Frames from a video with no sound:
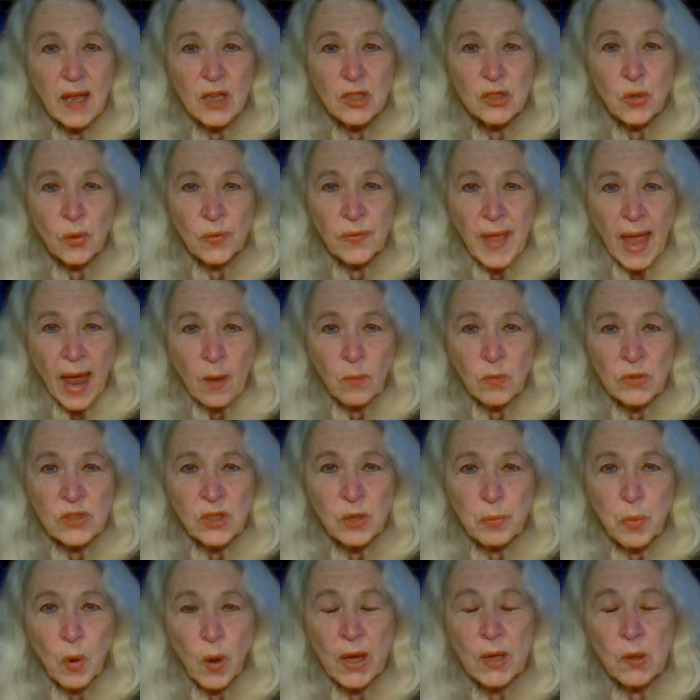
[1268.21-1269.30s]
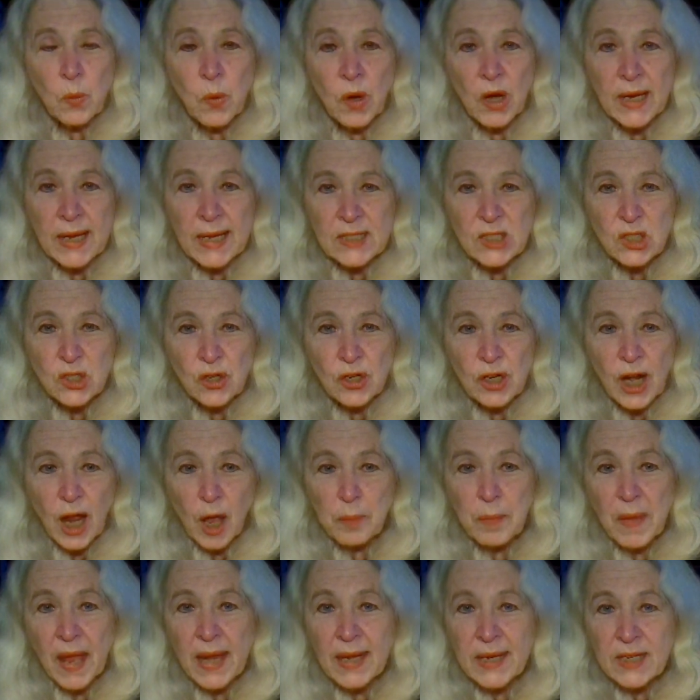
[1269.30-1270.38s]
So that was the point where he stood
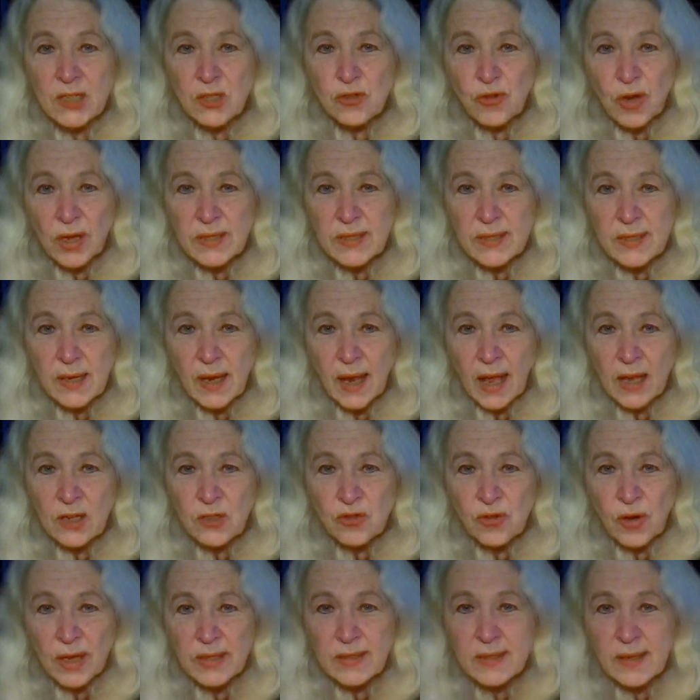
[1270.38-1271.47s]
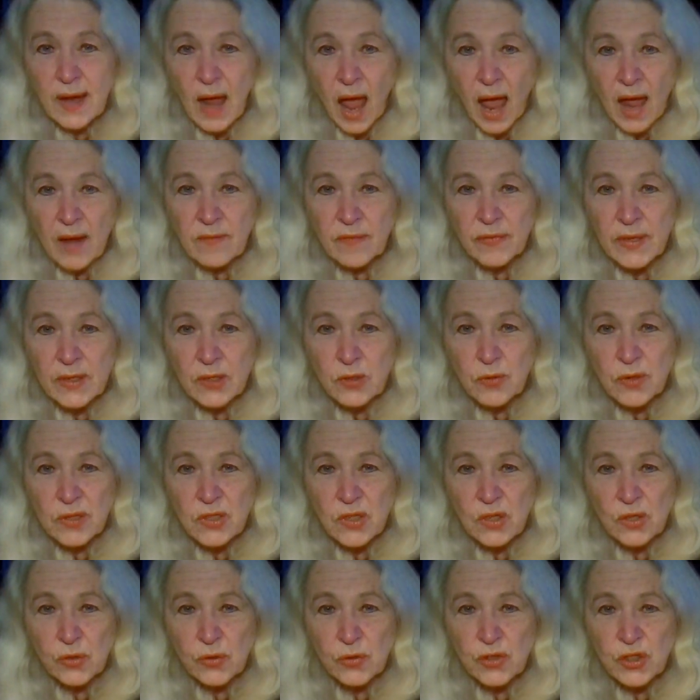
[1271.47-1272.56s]
up and he addressed conflict
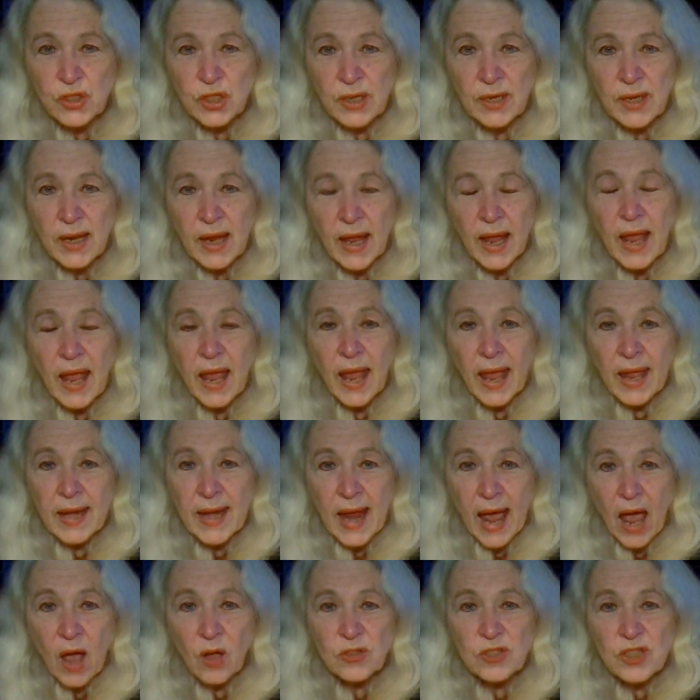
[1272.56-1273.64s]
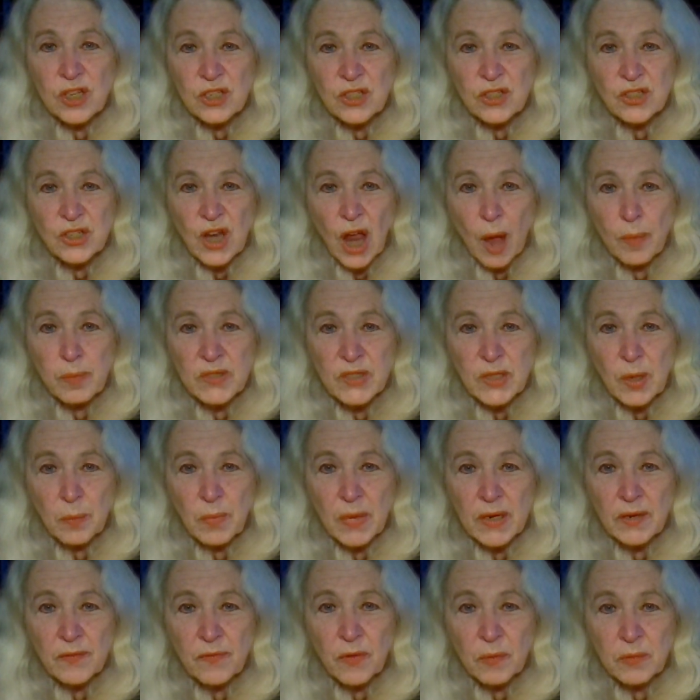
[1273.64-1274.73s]
resolution and how to stop
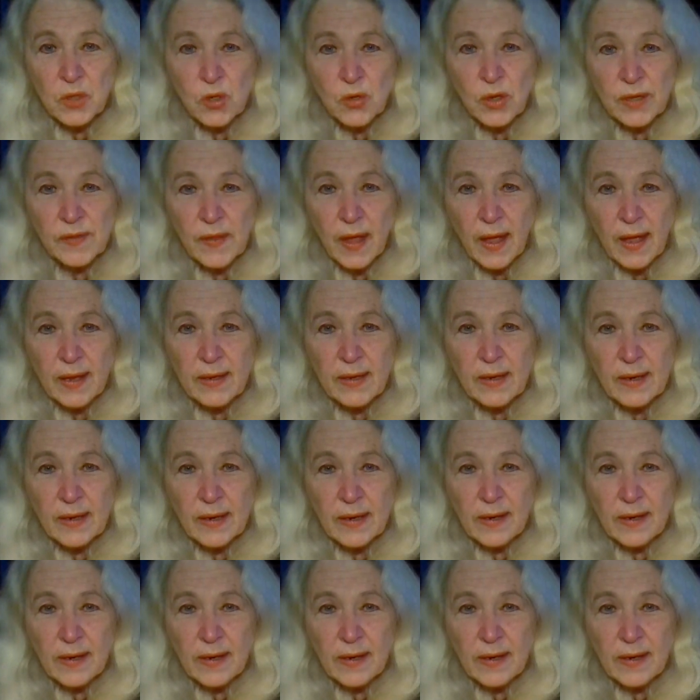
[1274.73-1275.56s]
somebody from doing that.